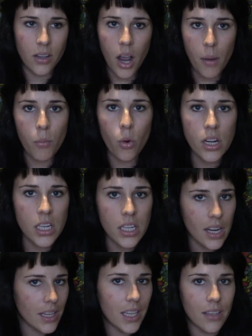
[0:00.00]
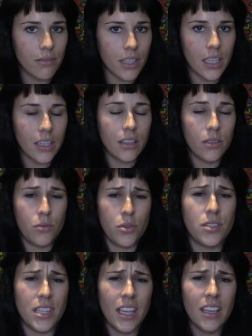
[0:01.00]
a morning and evening
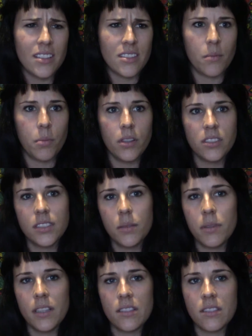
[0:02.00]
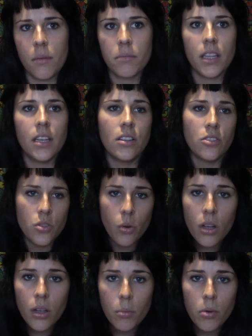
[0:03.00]
routine is supposed to be something
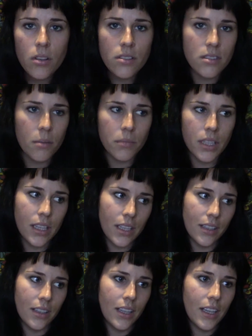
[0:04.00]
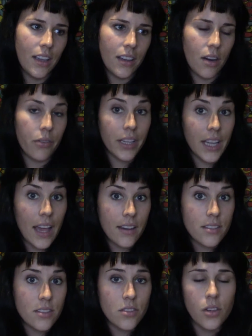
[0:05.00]
enjoyable, something that
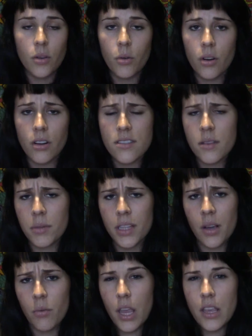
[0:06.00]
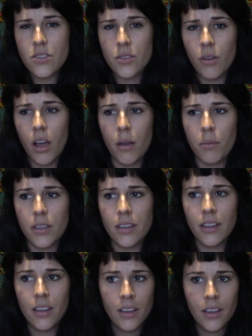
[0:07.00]
relaxes you or something that wakes you up.
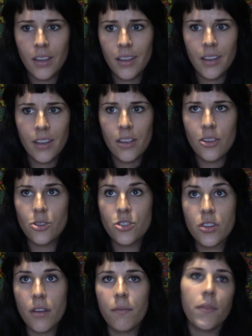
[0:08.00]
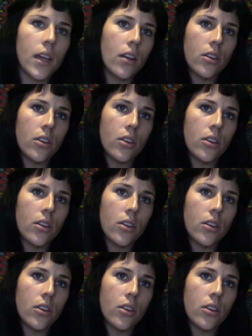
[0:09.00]
You shouldn't feel